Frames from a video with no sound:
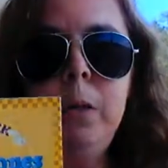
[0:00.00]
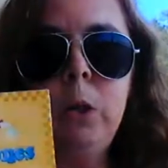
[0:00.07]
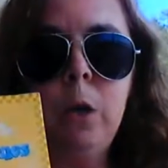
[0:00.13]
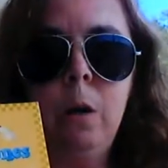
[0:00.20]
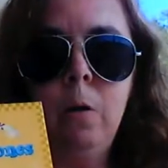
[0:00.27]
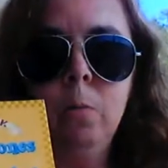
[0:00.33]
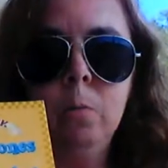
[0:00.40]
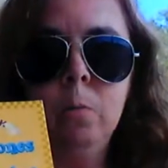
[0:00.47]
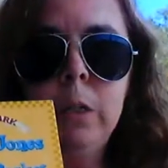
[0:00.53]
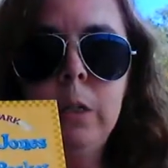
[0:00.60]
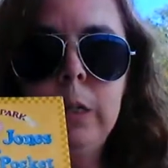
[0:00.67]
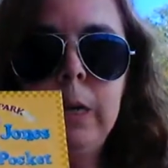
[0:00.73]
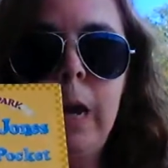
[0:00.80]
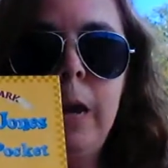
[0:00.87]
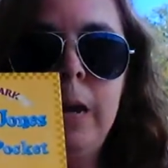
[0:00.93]
Jones
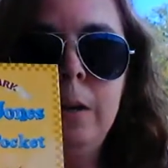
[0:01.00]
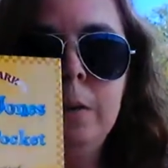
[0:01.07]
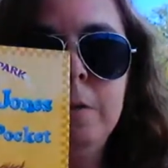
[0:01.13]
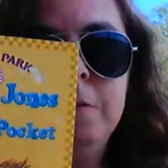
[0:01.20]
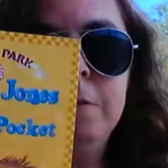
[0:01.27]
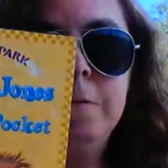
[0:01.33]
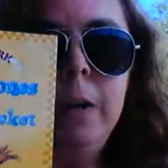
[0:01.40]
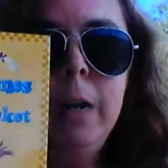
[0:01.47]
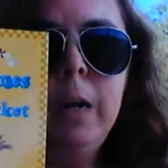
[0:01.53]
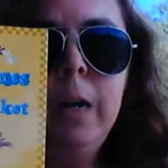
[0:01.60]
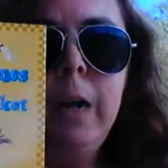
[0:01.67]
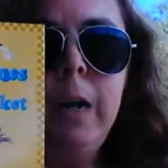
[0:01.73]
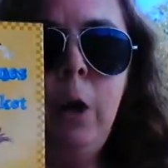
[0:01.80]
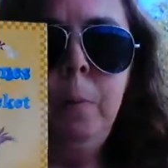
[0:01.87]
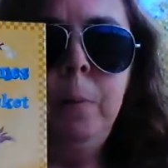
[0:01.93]
to kind of
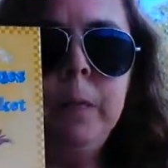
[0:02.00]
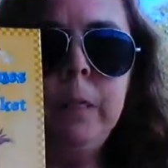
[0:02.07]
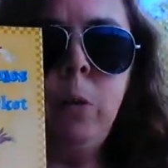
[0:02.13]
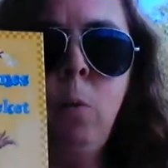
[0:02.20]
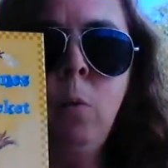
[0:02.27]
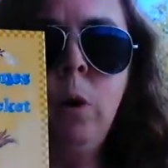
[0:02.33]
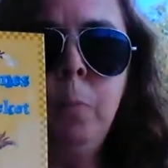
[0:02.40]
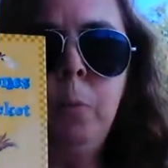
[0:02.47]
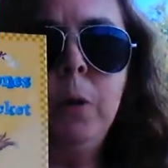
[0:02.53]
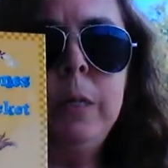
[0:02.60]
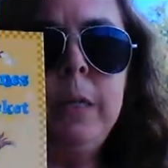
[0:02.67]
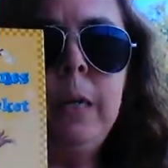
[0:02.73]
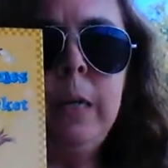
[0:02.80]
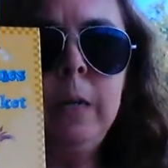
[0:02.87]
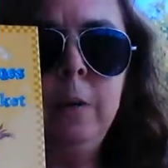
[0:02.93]
help us go on a
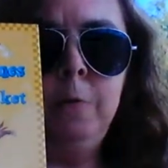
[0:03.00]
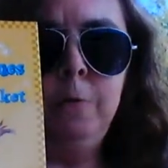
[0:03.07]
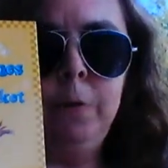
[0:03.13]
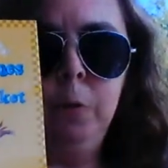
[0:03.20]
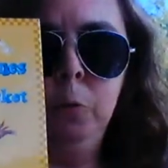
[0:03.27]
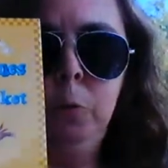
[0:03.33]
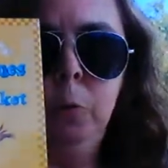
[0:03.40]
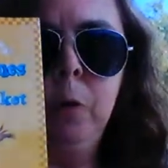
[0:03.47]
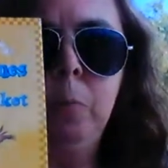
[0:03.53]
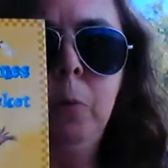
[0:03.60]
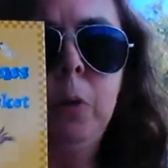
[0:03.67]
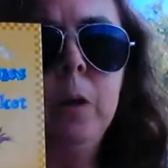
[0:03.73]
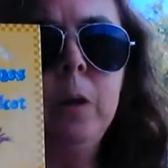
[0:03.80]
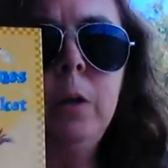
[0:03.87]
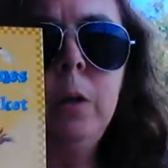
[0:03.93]
pretend field trip. We're
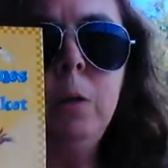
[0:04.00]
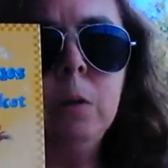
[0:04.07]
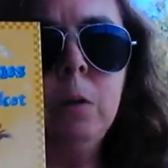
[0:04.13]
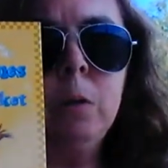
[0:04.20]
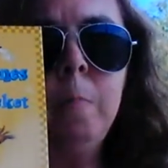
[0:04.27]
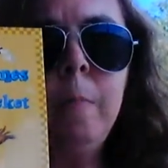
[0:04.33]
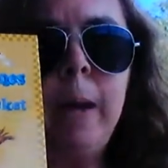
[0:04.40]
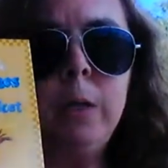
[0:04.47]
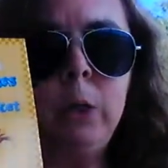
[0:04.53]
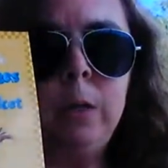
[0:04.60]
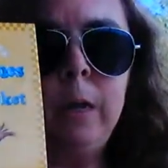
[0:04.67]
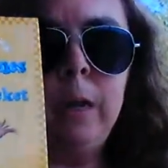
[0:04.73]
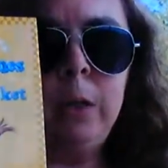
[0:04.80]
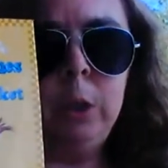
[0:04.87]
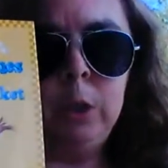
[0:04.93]
going to use our
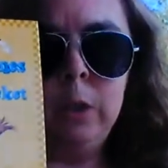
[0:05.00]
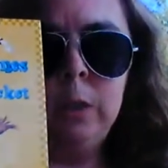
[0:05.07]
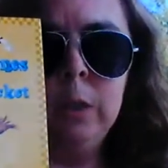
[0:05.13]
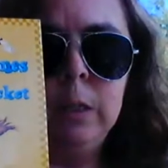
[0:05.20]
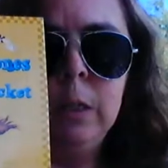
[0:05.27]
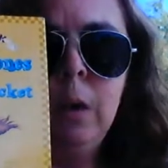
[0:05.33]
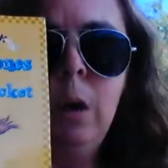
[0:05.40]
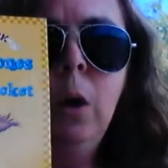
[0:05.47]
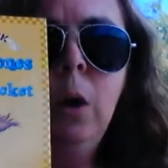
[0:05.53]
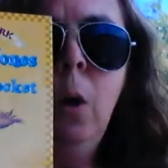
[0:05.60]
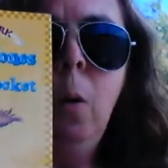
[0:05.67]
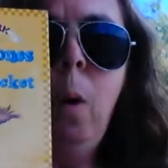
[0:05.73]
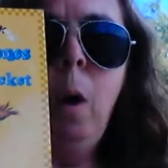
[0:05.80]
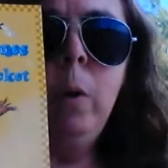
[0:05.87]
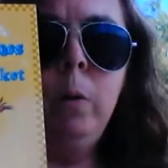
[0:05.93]
imaginations
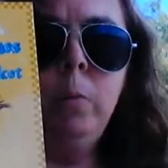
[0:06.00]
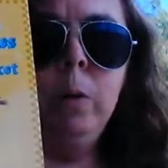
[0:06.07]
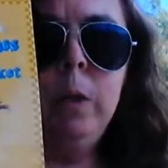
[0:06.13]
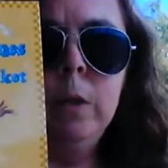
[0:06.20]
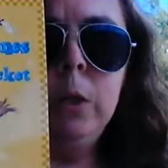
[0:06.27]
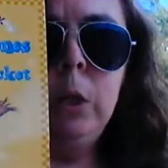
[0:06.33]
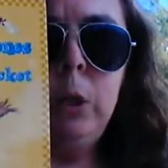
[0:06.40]
while we read this